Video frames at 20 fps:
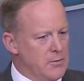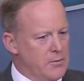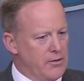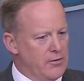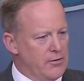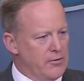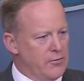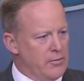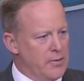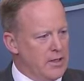The
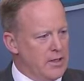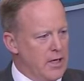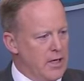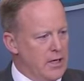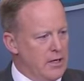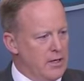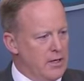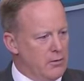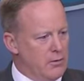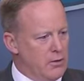president's made
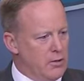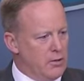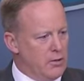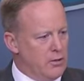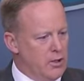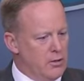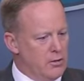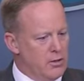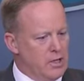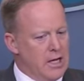line,
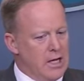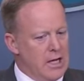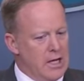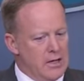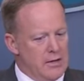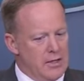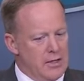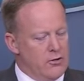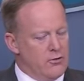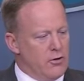you know,
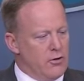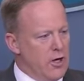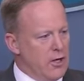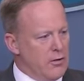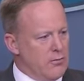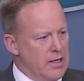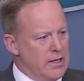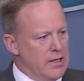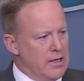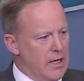that
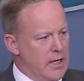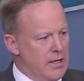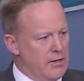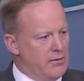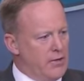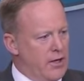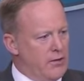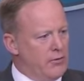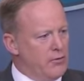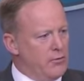drawing red
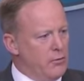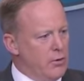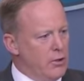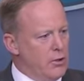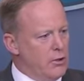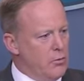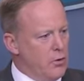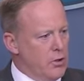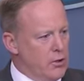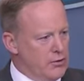lines hasn't
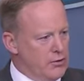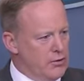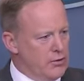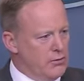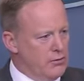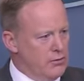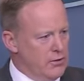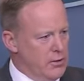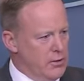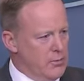really
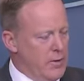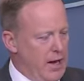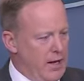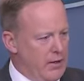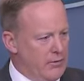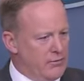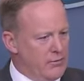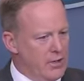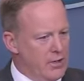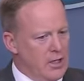worked in the
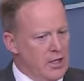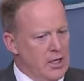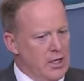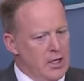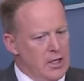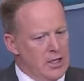past.